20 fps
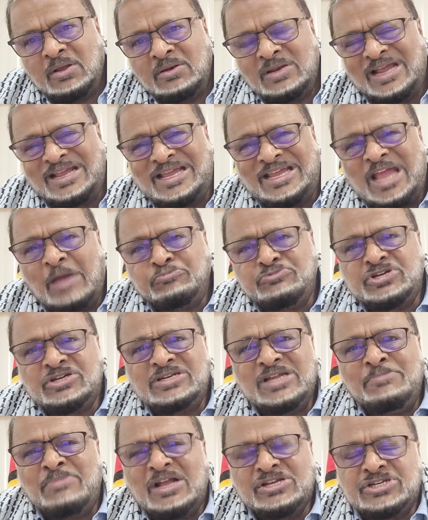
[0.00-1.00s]
That captured
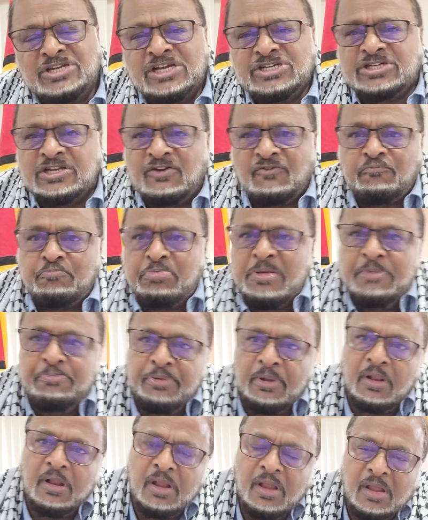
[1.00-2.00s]
the imagination of
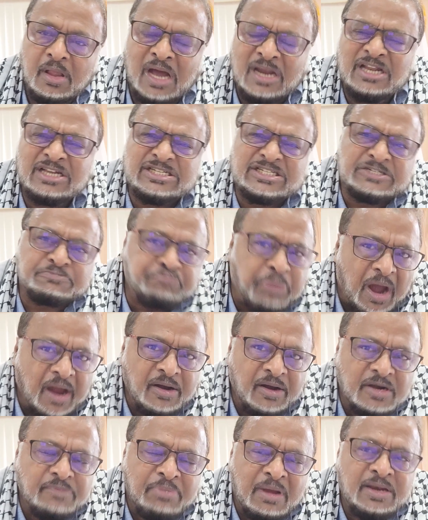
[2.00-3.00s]
people and
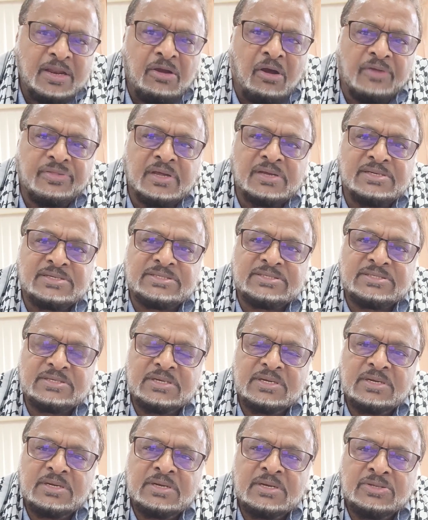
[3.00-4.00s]
inspired many others
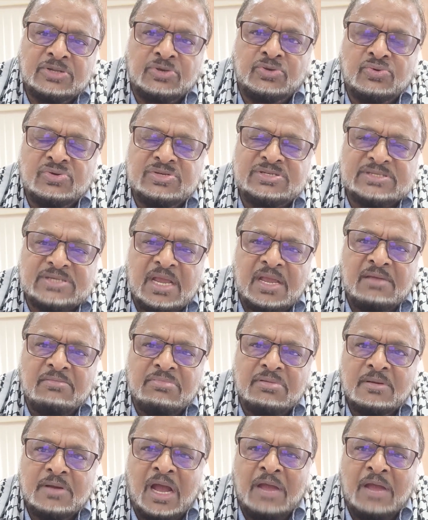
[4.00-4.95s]
to do the same.